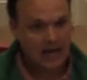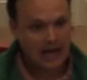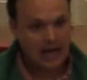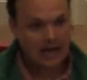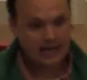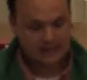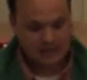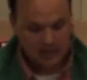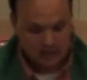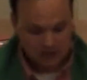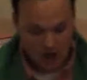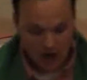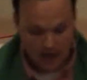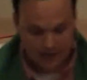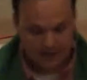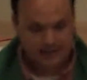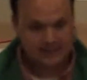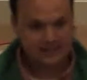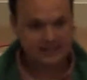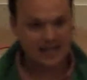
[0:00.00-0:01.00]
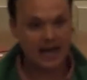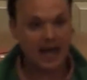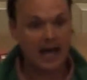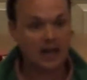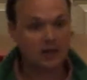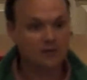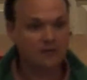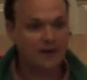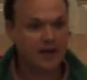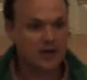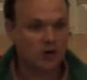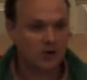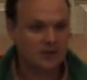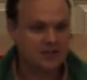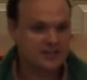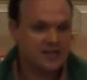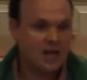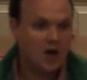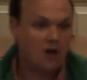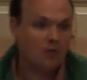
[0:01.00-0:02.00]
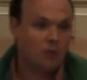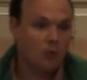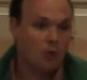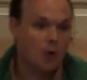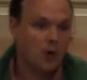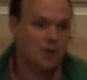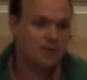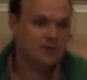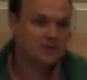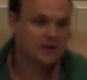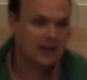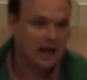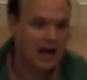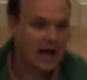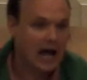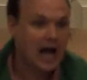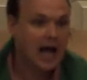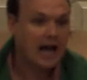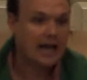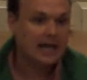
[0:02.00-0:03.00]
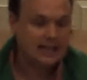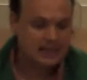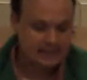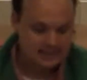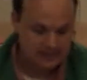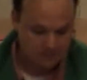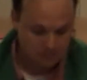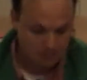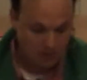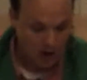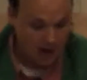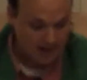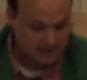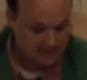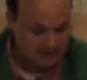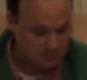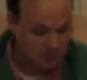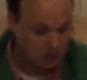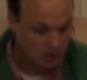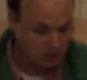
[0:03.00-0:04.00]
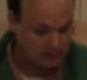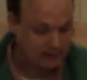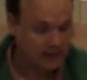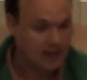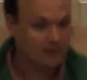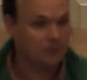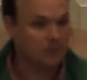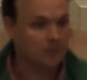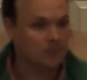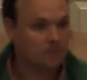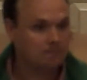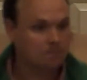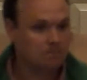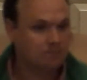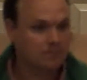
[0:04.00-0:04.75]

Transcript: has taught us to elevate our self worth to the highest possible level.